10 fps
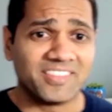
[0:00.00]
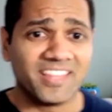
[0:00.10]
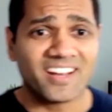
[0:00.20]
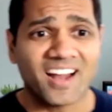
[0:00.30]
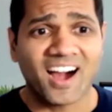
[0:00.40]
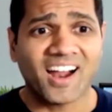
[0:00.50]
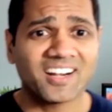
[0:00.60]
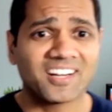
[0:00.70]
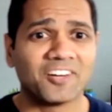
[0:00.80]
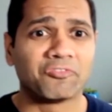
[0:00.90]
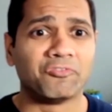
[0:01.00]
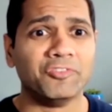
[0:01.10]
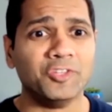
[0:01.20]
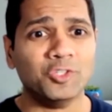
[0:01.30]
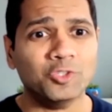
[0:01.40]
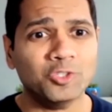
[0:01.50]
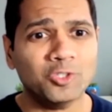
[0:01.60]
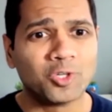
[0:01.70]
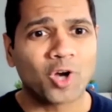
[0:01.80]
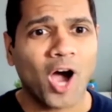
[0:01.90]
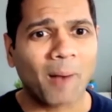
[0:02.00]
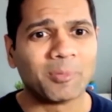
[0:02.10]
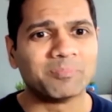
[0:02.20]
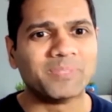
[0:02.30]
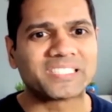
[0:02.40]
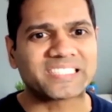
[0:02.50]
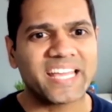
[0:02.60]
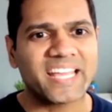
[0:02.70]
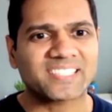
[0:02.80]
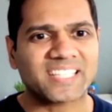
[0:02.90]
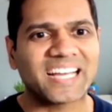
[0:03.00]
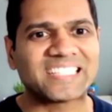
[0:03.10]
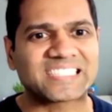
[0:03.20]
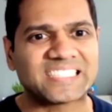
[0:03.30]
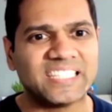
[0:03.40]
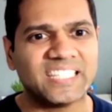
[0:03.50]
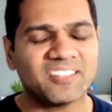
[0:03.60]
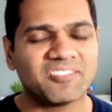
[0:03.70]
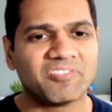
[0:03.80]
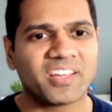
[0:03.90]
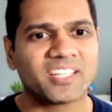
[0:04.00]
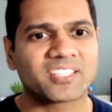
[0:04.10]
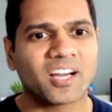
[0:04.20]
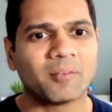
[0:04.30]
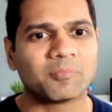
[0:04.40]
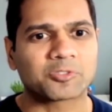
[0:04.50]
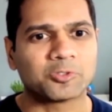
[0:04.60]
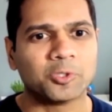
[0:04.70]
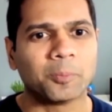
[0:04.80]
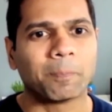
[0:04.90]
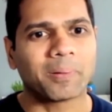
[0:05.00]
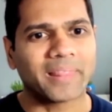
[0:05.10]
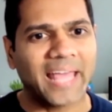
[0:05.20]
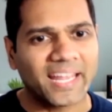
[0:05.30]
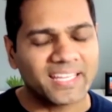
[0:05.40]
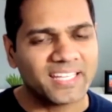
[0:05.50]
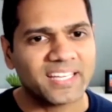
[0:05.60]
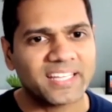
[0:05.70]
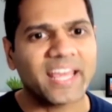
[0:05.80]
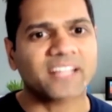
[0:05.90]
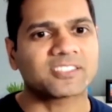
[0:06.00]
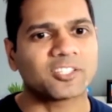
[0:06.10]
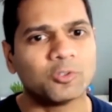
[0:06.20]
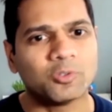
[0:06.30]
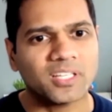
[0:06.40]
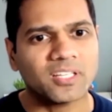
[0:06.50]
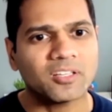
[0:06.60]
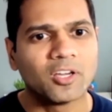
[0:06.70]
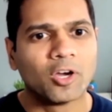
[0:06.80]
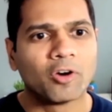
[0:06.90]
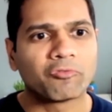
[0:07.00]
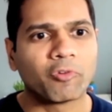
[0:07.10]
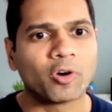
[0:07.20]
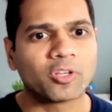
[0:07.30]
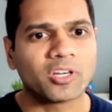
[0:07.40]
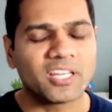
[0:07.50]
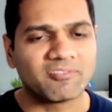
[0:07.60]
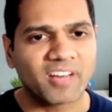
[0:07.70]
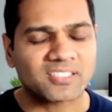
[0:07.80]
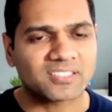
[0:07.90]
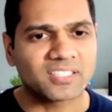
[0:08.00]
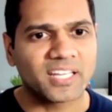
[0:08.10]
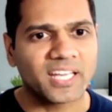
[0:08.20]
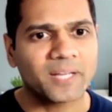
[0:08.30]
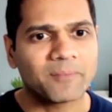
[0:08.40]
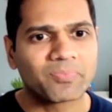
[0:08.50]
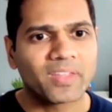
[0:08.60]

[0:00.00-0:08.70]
There are a few common mistakes I see when it comes to planning and executing for your investor day,